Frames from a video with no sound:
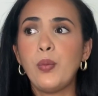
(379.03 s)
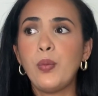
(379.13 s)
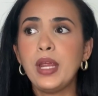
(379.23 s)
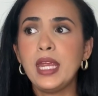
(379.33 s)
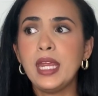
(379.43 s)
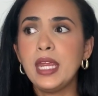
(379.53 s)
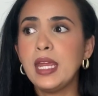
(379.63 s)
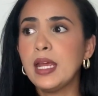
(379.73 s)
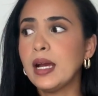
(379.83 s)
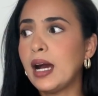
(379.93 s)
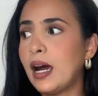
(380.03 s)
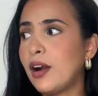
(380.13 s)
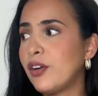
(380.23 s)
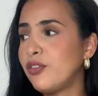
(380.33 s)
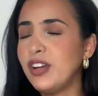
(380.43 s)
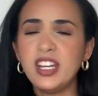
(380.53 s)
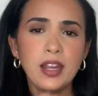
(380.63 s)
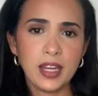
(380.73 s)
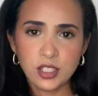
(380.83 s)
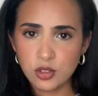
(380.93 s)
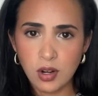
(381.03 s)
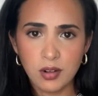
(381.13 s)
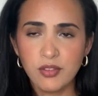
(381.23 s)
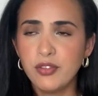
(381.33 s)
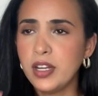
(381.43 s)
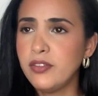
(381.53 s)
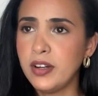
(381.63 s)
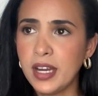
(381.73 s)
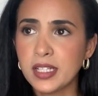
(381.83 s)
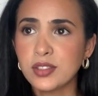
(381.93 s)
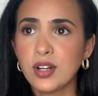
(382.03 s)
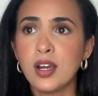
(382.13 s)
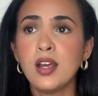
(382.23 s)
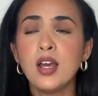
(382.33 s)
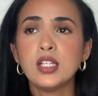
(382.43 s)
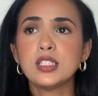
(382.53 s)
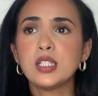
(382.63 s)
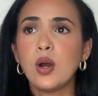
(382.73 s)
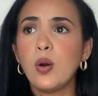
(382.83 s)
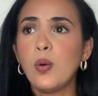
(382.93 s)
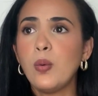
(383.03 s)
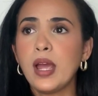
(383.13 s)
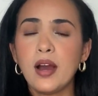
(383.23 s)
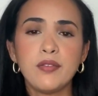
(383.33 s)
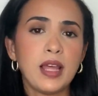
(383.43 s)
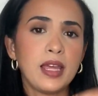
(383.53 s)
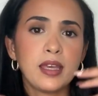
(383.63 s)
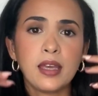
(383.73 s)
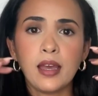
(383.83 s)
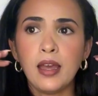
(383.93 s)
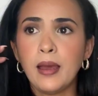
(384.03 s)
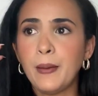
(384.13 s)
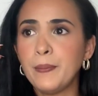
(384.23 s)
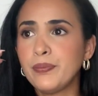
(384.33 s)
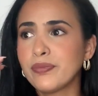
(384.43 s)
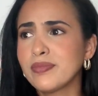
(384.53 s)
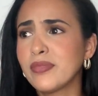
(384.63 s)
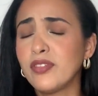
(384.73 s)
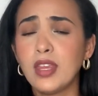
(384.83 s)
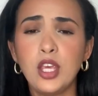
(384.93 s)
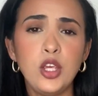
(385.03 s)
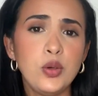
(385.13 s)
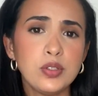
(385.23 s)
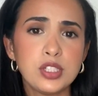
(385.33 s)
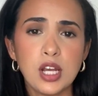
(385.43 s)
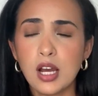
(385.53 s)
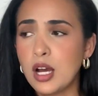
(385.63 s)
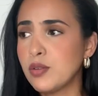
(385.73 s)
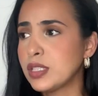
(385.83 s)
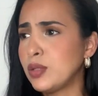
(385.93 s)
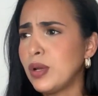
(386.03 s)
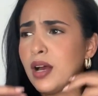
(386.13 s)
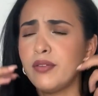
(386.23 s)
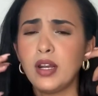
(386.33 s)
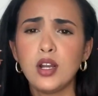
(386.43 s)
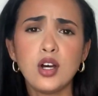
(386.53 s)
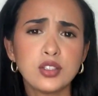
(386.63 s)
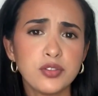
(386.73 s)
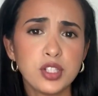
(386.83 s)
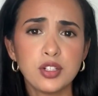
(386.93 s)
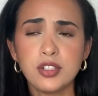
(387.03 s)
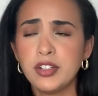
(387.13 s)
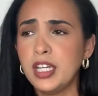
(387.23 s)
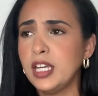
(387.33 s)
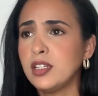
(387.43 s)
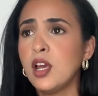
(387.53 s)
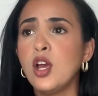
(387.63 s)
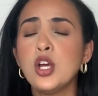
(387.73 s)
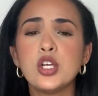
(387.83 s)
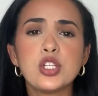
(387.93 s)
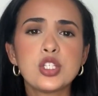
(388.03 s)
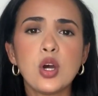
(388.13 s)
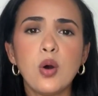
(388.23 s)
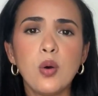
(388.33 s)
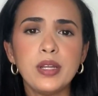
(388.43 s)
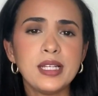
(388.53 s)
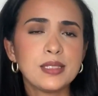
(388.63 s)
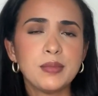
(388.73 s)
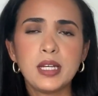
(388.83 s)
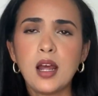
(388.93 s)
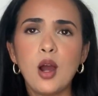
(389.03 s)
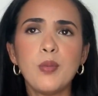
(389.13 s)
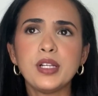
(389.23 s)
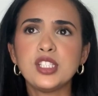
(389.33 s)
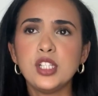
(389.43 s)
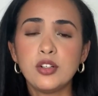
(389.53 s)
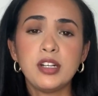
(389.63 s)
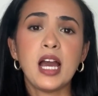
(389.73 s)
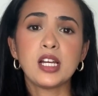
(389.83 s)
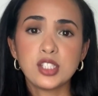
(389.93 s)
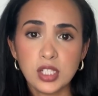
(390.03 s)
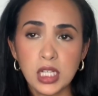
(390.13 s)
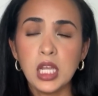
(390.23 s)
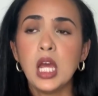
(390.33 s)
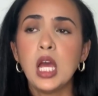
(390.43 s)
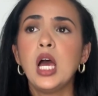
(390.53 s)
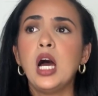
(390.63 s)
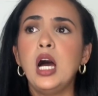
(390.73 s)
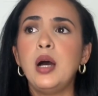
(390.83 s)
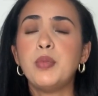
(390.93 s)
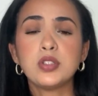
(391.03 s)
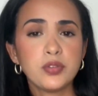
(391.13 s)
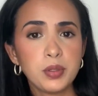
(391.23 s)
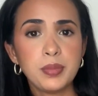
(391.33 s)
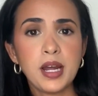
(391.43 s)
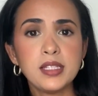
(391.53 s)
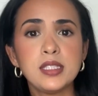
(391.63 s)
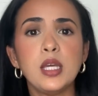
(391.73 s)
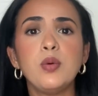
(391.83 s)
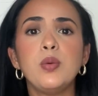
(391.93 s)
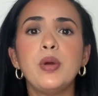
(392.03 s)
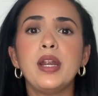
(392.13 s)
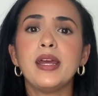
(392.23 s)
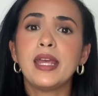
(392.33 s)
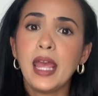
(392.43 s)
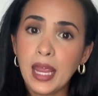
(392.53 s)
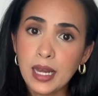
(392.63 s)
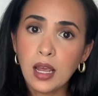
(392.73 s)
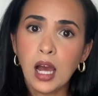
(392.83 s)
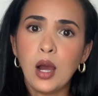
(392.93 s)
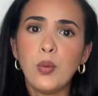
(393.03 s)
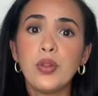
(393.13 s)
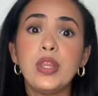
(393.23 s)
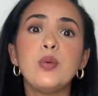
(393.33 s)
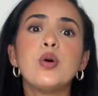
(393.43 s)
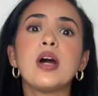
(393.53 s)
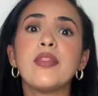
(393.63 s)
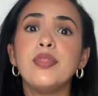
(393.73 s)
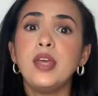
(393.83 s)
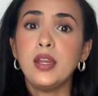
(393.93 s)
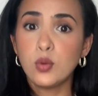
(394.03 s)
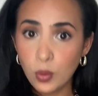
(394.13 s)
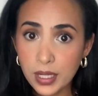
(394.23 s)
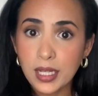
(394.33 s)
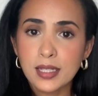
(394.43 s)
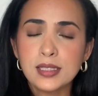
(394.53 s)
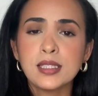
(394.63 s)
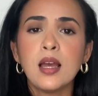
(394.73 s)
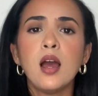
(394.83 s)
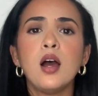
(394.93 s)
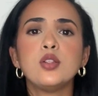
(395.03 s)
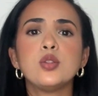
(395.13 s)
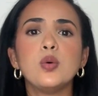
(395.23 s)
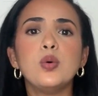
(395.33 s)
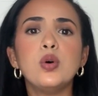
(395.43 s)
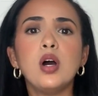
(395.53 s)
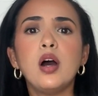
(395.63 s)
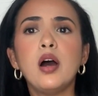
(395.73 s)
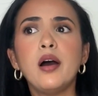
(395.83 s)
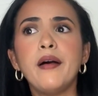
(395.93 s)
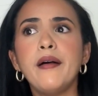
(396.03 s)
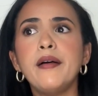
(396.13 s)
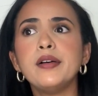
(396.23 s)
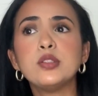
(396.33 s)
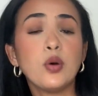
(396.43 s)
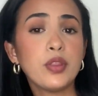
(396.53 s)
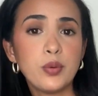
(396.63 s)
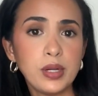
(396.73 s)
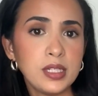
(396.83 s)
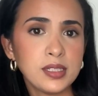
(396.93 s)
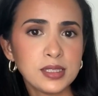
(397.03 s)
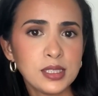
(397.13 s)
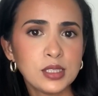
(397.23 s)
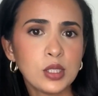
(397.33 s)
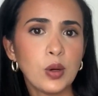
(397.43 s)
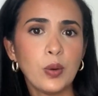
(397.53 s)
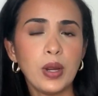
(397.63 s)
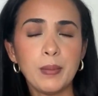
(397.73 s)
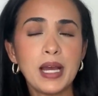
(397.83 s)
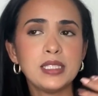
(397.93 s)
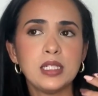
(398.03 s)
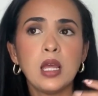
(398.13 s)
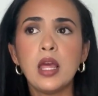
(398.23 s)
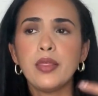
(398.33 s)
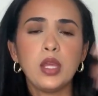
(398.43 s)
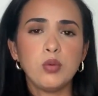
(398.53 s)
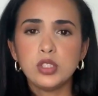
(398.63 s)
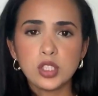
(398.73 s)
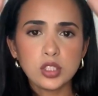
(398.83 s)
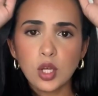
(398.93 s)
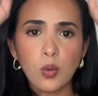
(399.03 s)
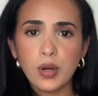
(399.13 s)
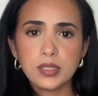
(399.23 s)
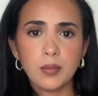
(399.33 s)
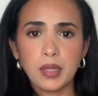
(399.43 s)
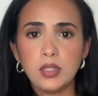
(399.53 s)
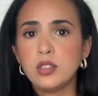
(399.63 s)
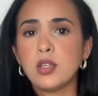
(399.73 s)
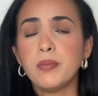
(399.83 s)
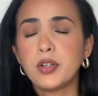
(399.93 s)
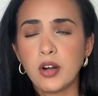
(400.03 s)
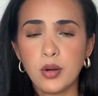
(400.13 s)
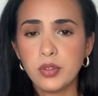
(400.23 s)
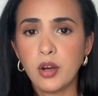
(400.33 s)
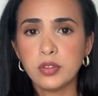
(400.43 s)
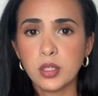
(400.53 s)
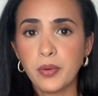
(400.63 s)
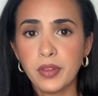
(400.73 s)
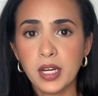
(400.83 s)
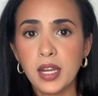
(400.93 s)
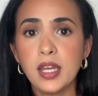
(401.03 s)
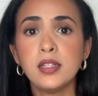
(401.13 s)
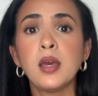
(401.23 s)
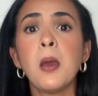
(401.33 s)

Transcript: we are very extra, very, very extra. So we have like huge gowns, and we have a lot of jewelry, and so it doesn't matter how much jewelry. Actually, most of the brides, they will wear again what they wore at their weddings to other weddings. So imagine, they will just not wear something, some crown on top of their head,